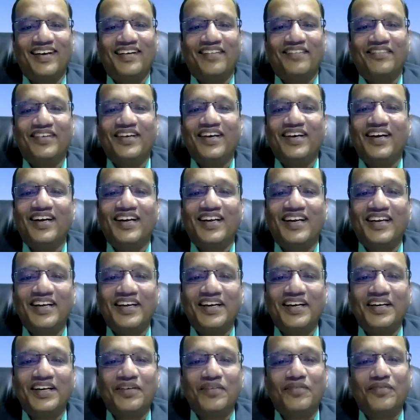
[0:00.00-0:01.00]
We are
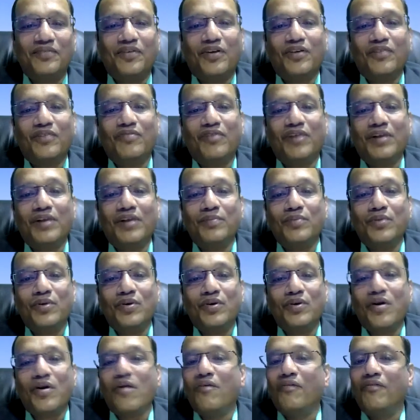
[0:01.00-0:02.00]
here for one more